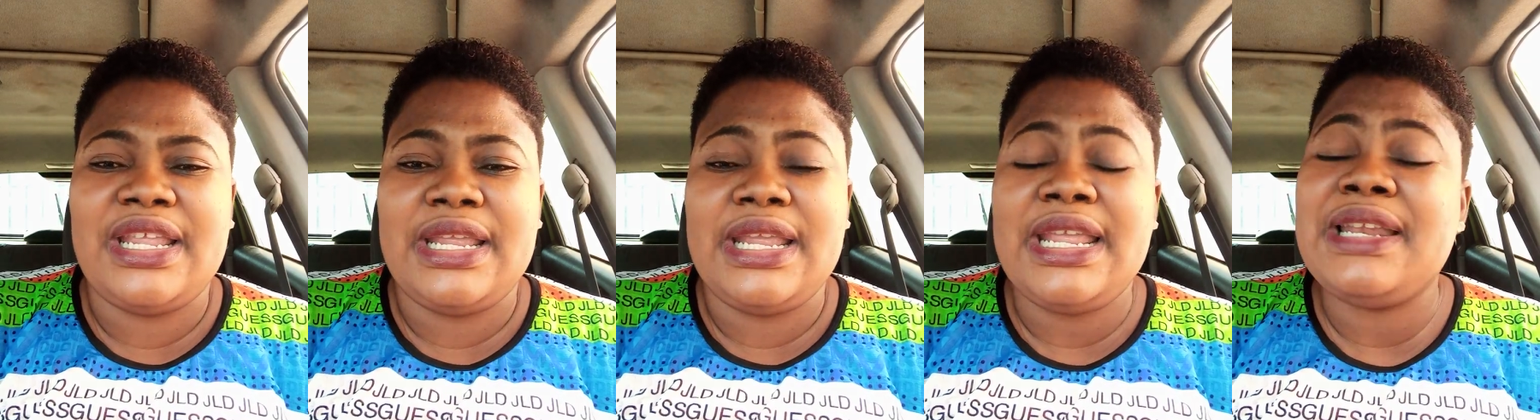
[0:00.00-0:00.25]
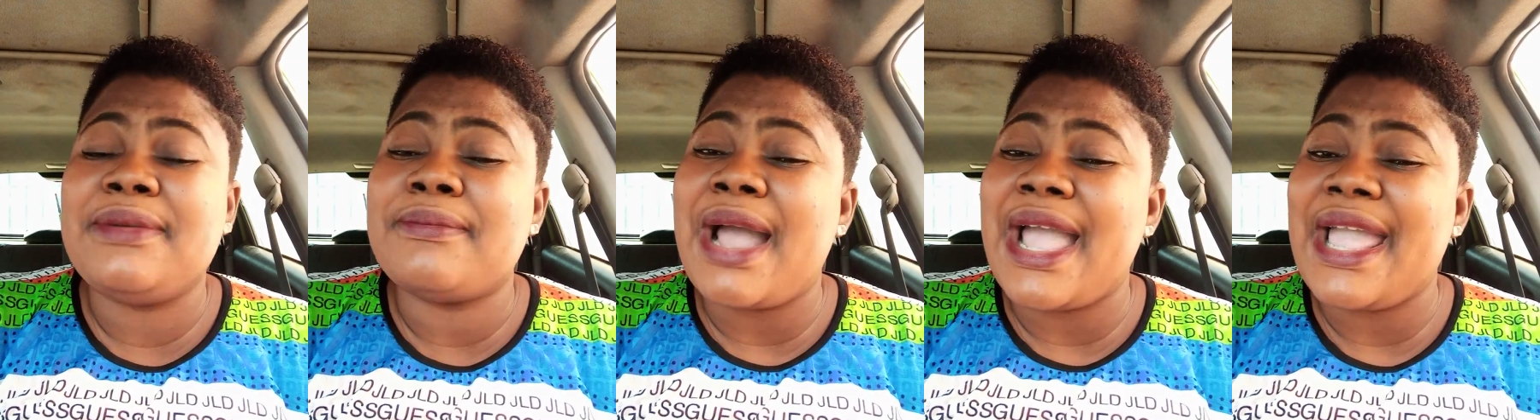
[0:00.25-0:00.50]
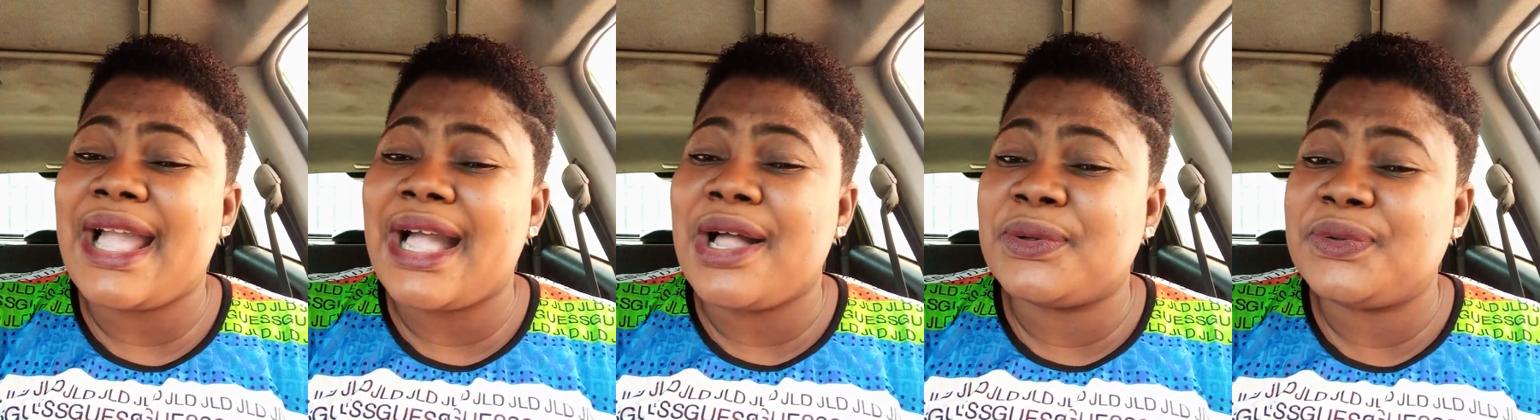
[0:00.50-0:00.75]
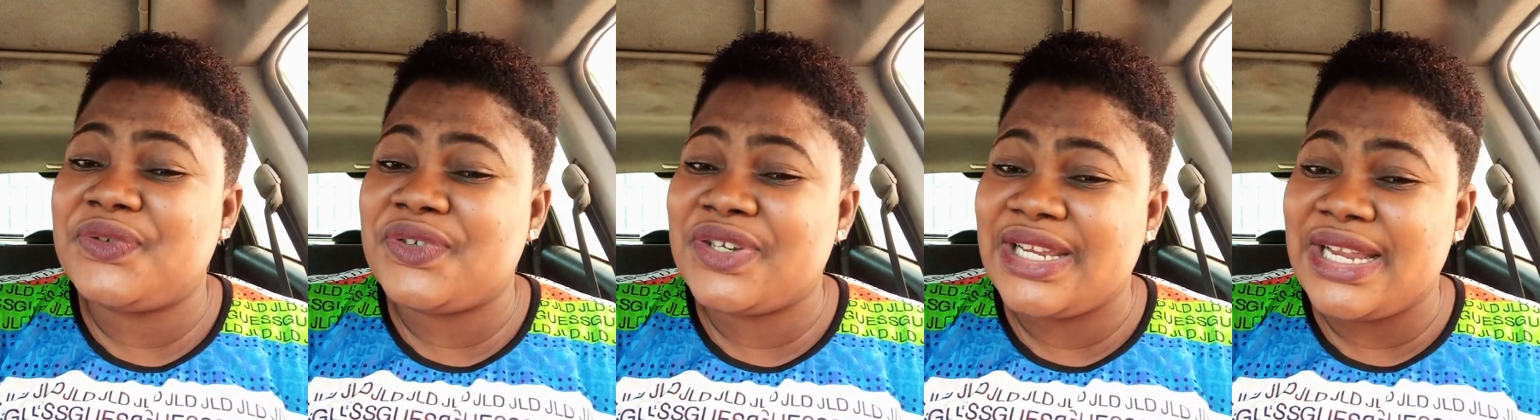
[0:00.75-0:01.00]
in my
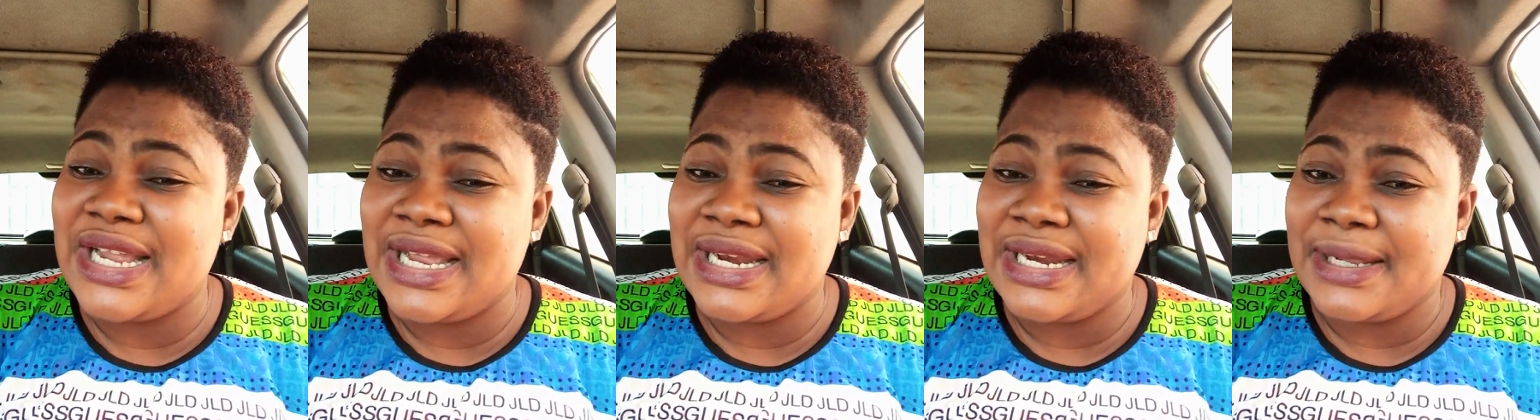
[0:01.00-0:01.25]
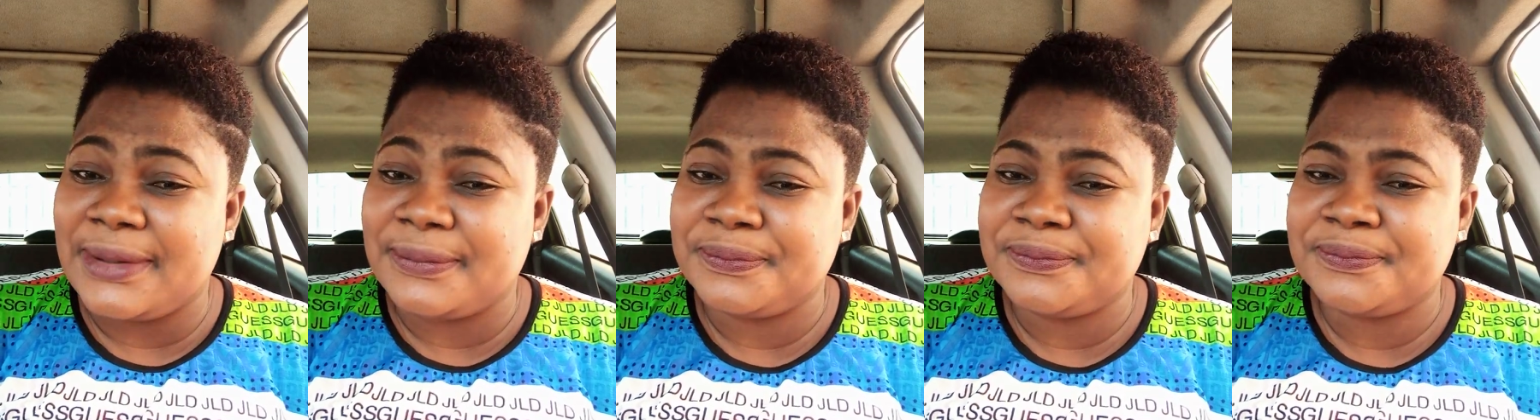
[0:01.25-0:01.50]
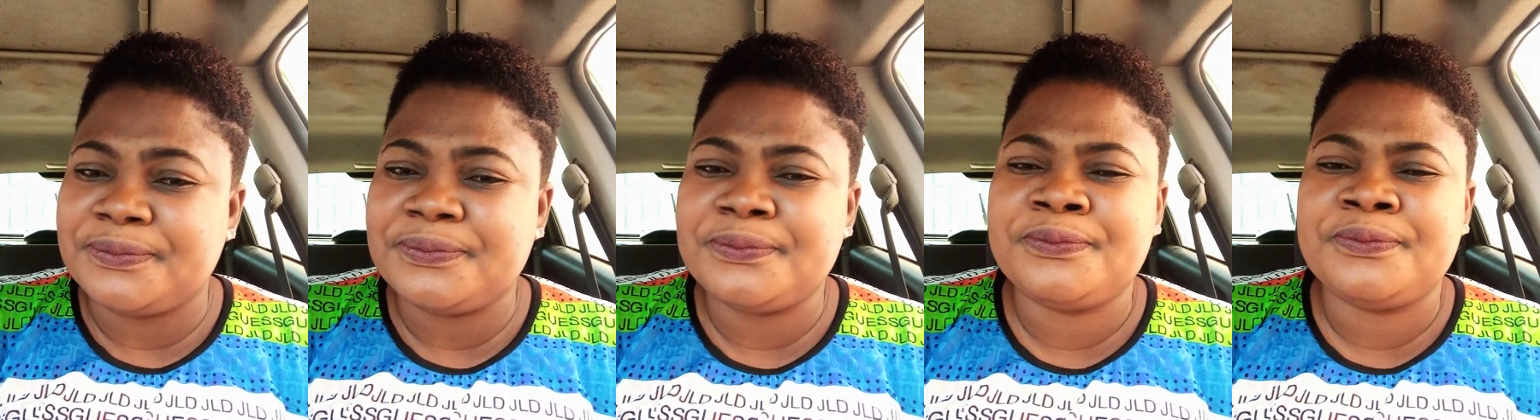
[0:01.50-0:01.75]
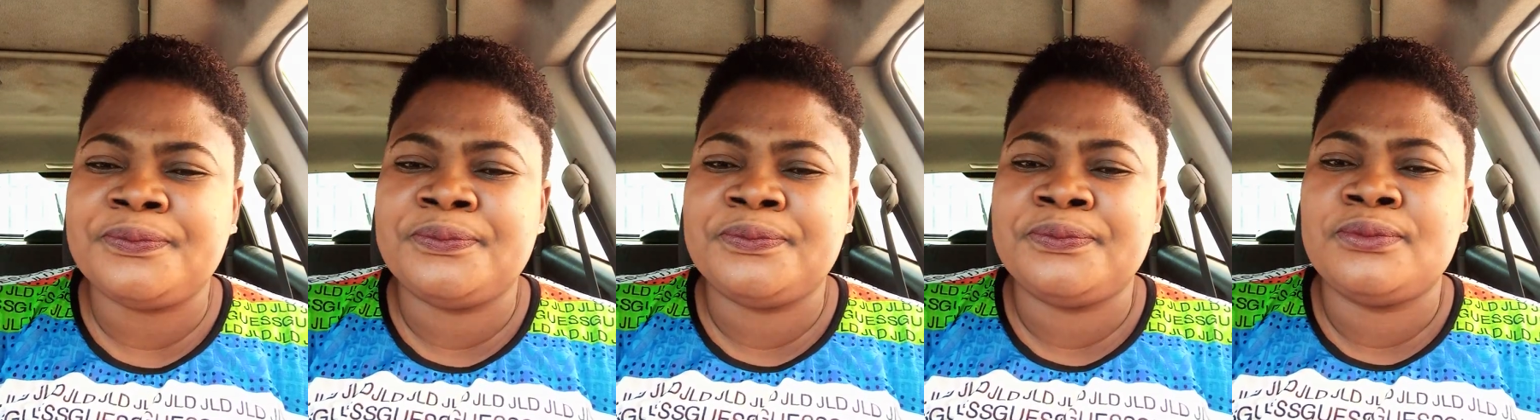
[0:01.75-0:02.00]
country, Ghana,
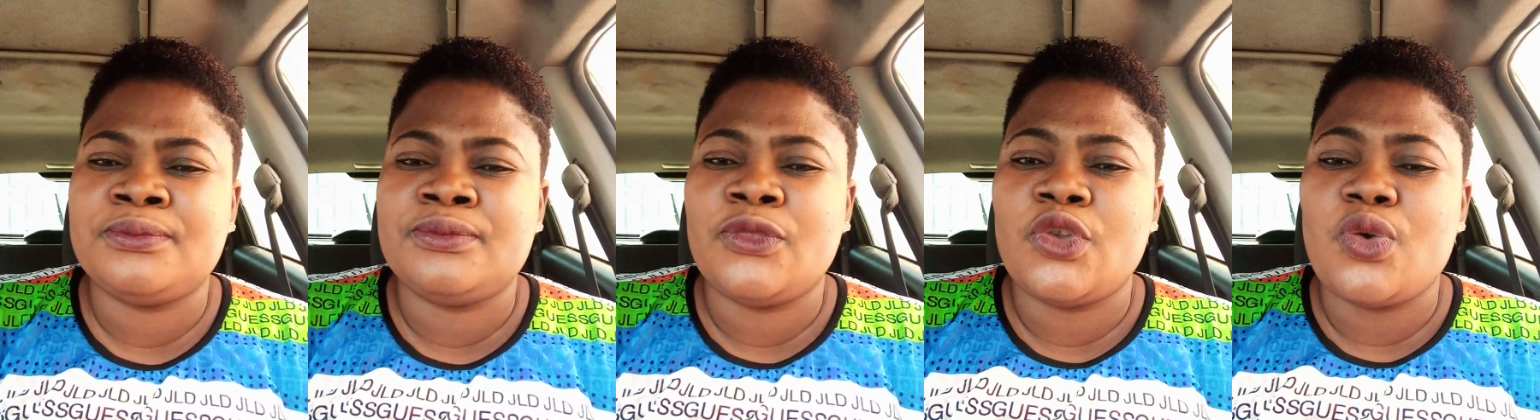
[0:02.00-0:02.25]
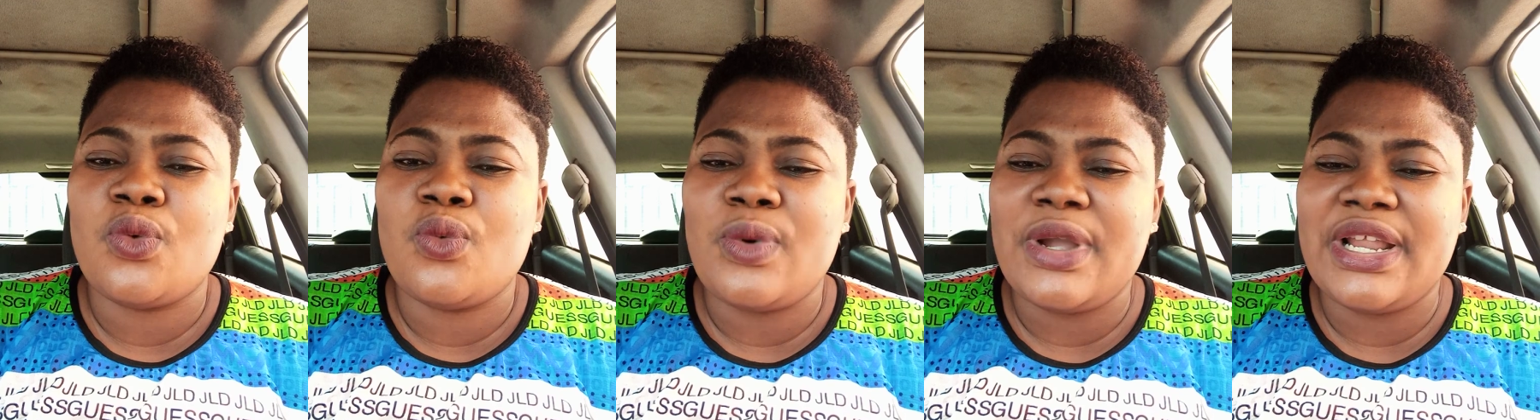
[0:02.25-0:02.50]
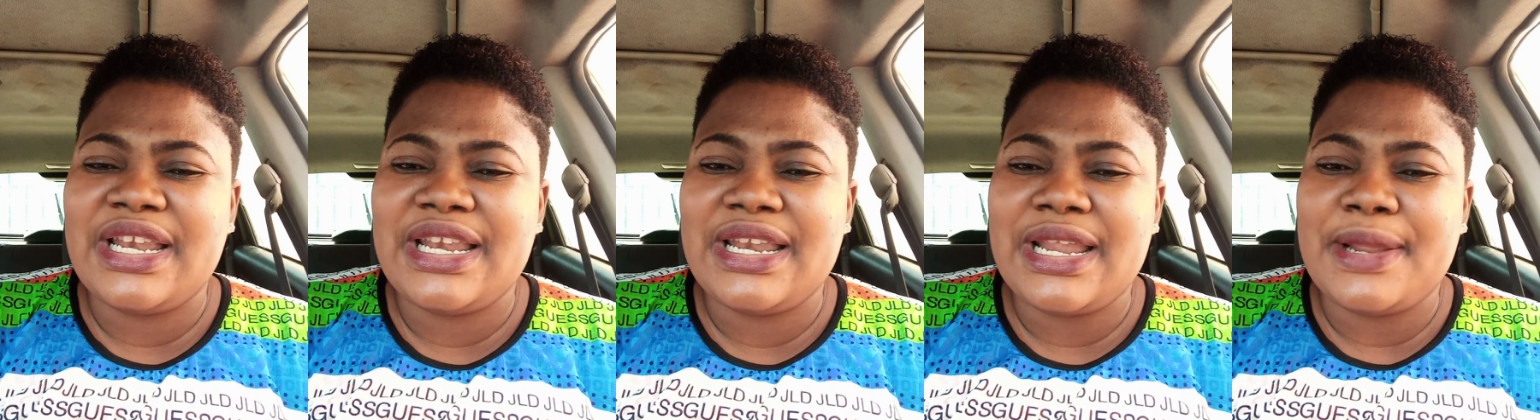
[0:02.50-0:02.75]
when